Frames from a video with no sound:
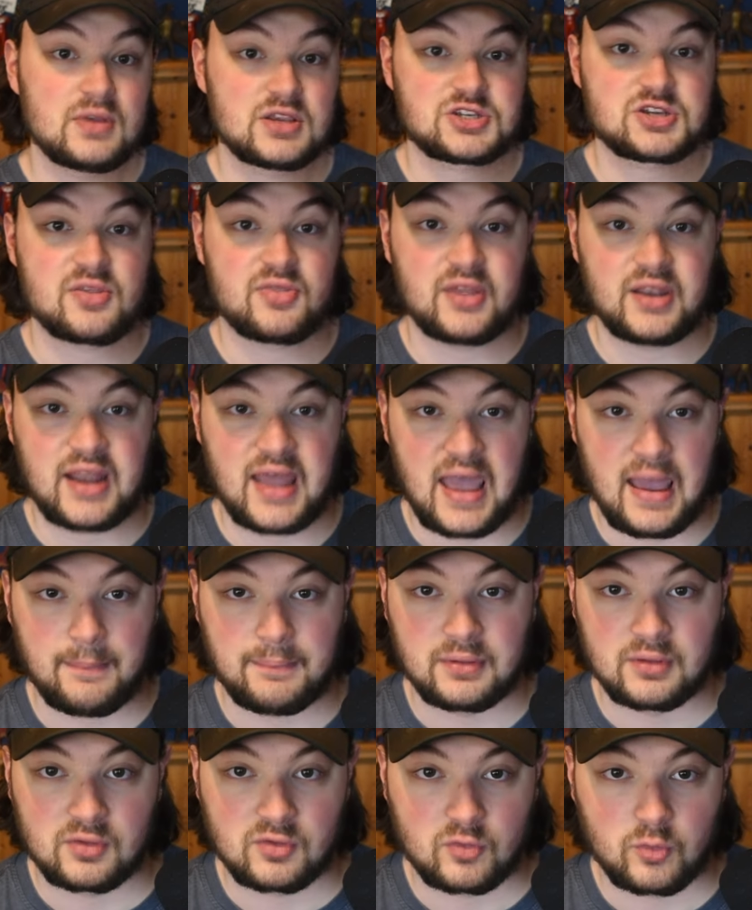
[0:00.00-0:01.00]
mission then
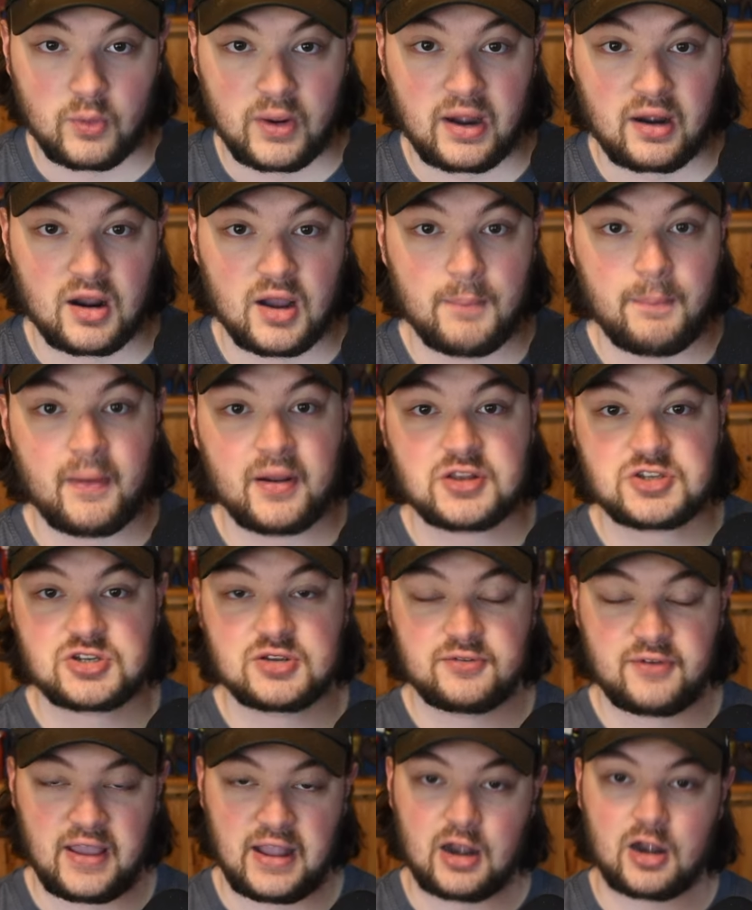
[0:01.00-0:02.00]
happens, where a bunch
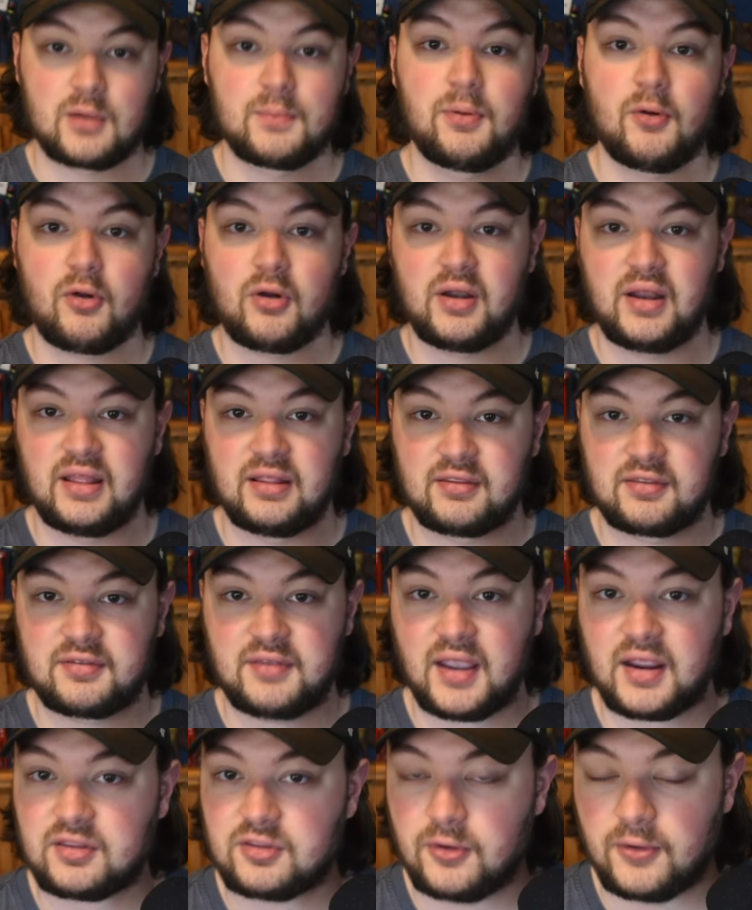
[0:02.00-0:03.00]
of airborne
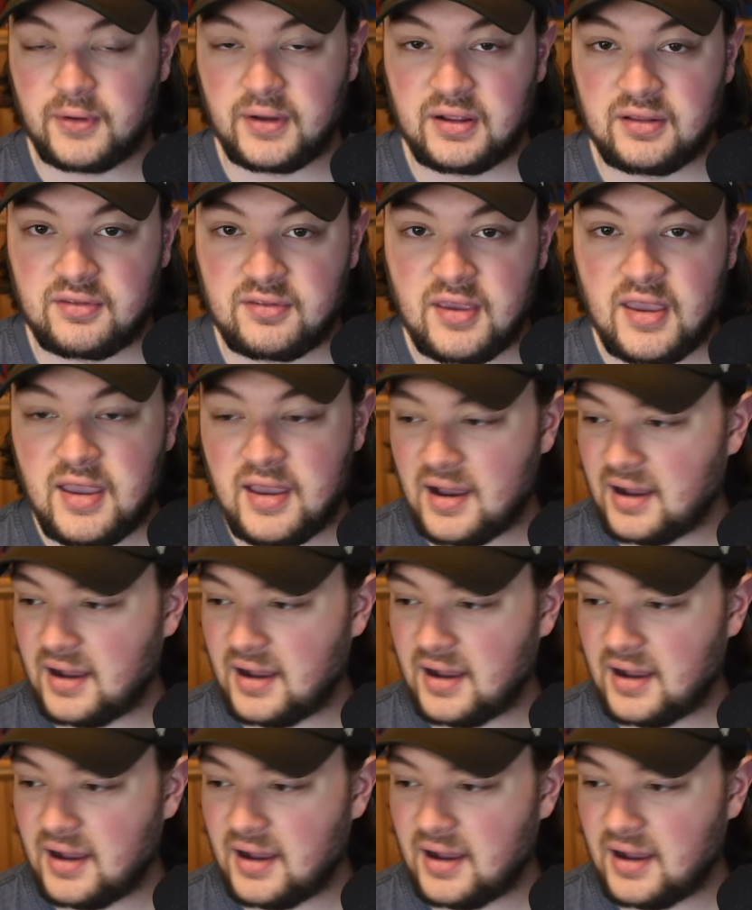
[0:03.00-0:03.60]
insectoids